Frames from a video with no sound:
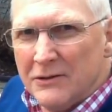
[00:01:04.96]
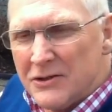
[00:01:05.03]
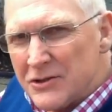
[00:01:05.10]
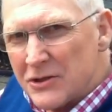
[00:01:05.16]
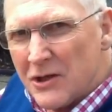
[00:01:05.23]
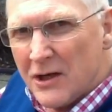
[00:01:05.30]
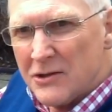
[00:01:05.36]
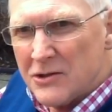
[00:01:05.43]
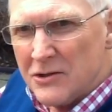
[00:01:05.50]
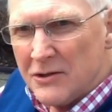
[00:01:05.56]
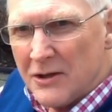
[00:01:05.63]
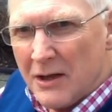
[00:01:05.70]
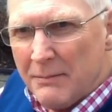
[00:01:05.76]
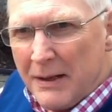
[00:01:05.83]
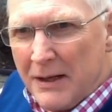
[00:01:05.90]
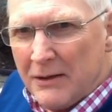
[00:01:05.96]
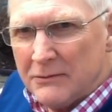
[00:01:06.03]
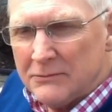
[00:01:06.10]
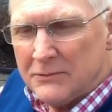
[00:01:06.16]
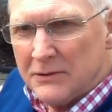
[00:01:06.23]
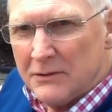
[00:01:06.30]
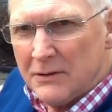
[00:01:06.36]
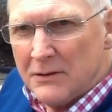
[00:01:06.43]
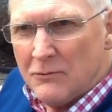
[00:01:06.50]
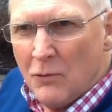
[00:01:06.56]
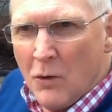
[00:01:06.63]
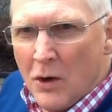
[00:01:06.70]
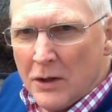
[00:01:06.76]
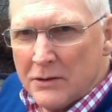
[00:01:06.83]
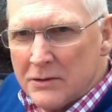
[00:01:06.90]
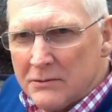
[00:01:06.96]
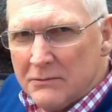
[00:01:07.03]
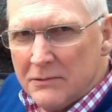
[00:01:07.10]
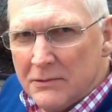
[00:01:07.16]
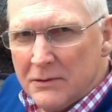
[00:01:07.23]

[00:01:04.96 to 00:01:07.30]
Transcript: discussion about what